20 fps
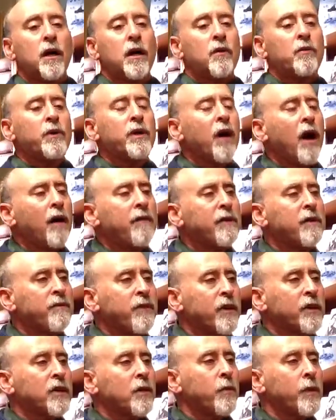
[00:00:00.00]
we often
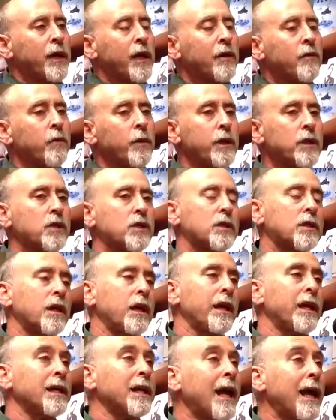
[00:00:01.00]
felt that we had reached
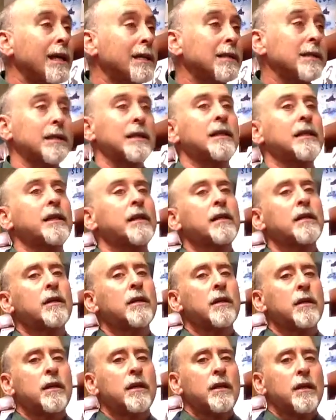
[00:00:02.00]
a glass ceiling,
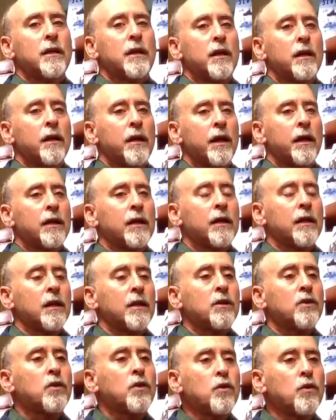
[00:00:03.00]
that the
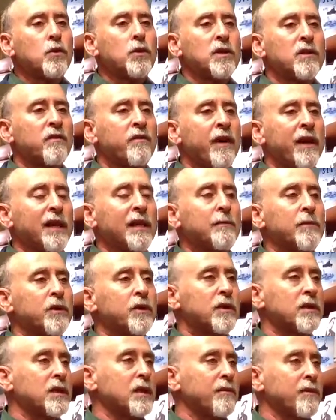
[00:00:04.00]
tools available
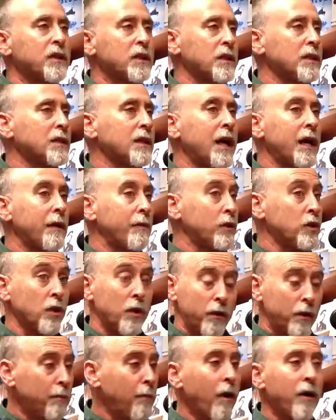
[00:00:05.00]
to civil society, which are
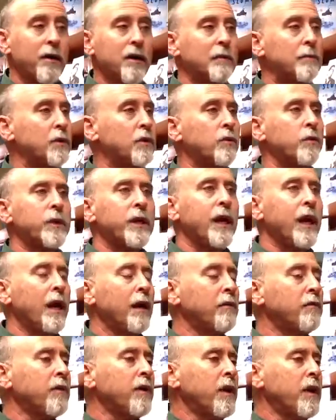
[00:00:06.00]
remarkable, we
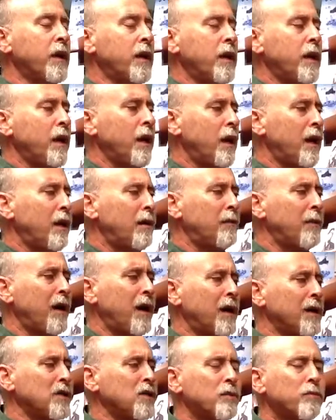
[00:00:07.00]
have
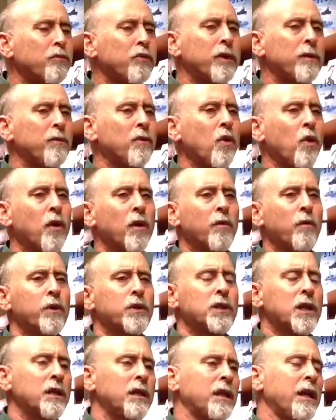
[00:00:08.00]
a Supreme Court,
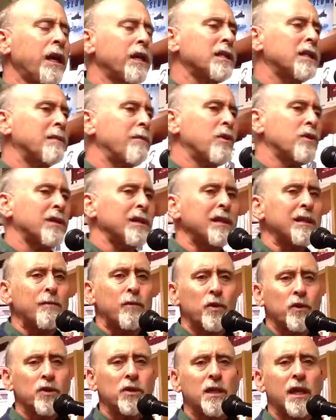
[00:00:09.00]
which I think has the most
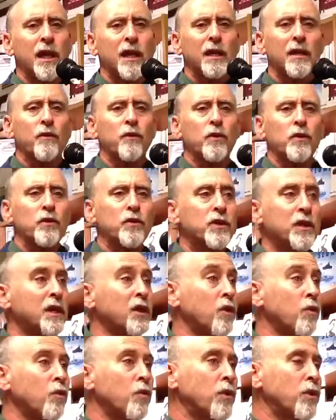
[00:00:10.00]
liberal standing rules in
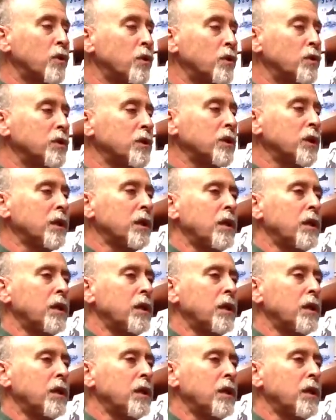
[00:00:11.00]
the world.